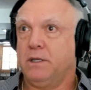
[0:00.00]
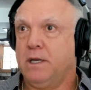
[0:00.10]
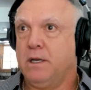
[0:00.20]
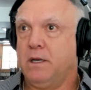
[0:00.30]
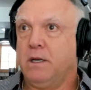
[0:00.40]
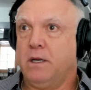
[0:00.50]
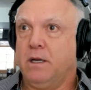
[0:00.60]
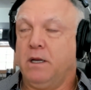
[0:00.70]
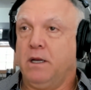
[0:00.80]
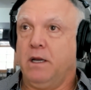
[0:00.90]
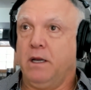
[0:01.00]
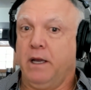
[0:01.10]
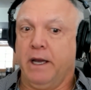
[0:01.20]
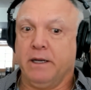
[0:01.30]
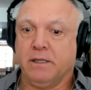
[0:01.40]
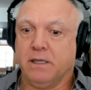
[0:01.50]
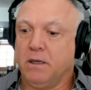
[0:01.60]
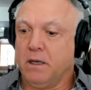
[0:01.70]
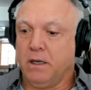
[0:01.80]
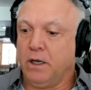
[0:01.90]
And I
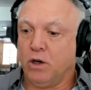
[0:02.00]
said,